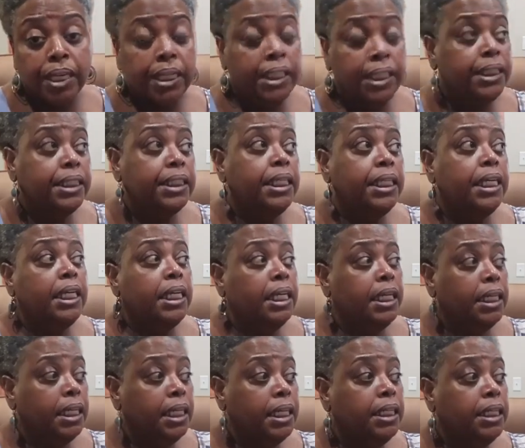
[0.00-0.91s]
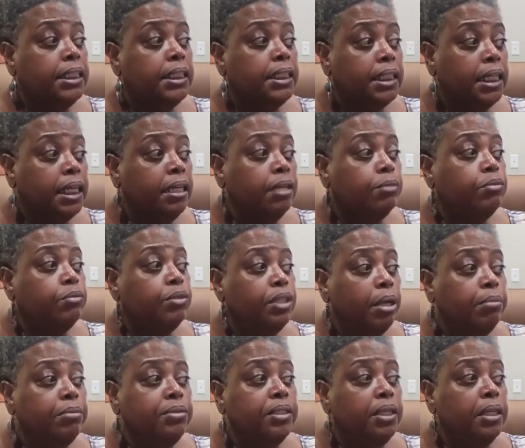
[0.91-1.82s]
It said when
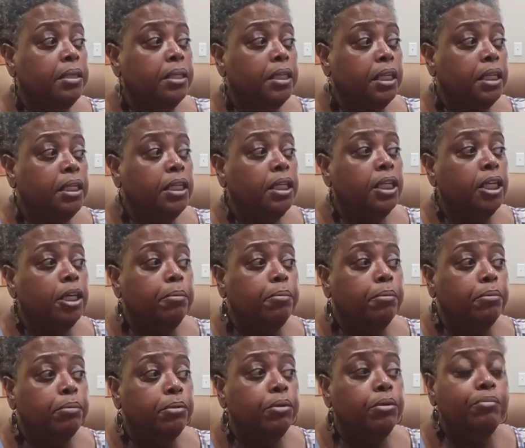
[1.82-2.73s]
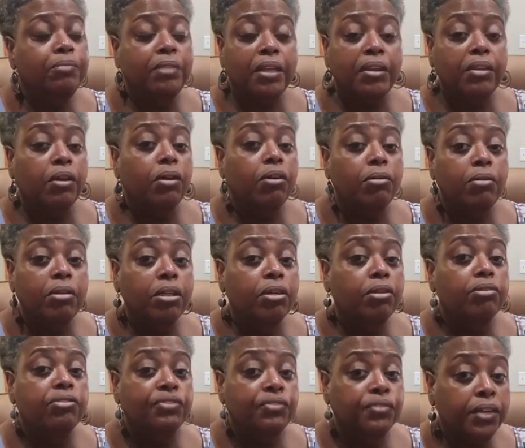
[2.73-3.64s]
they was in the upper room that the Holy
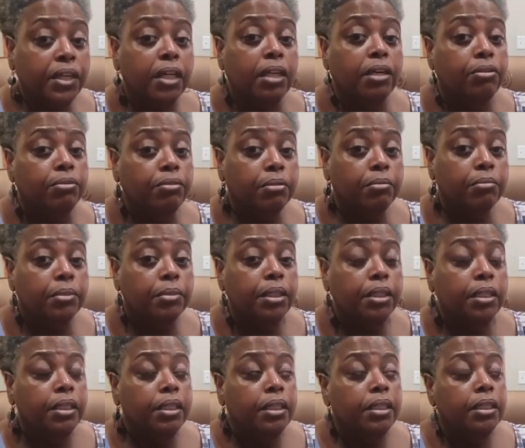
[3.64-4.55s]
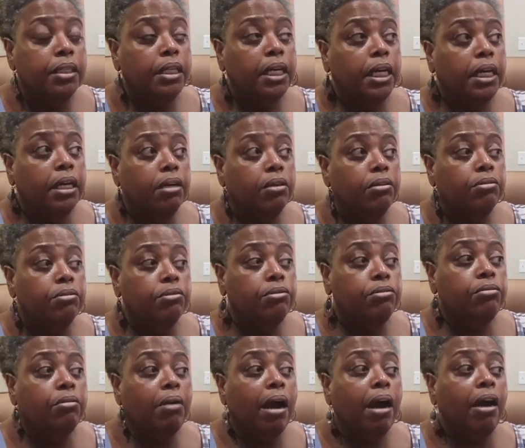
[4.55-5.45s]
Ghost fell on them. Now,
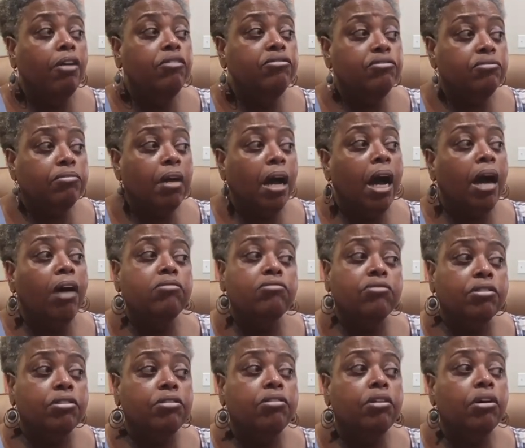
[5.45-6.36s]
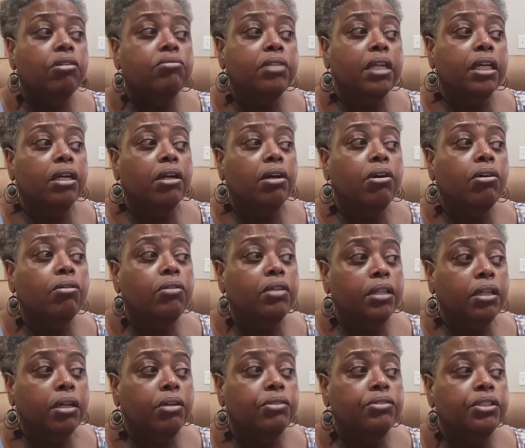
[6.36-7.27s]
you all ought to know that a
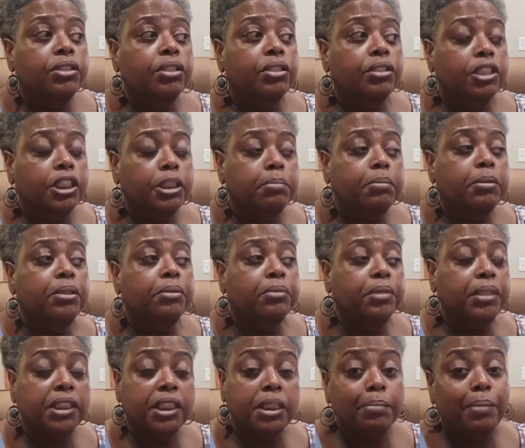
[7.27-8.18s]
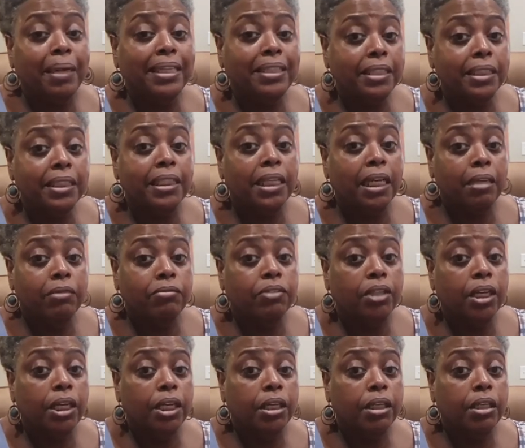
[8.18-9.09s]
Holy Ghost and a spirit is about the same
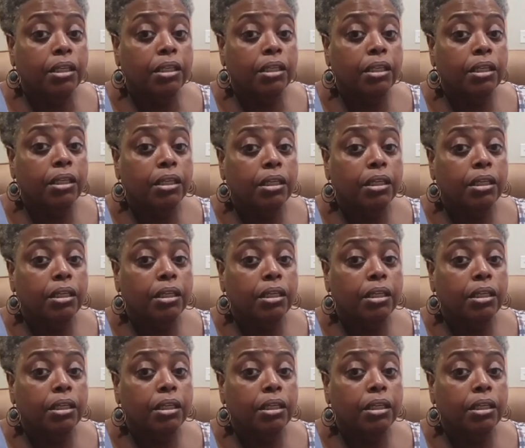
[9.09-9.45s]
thing.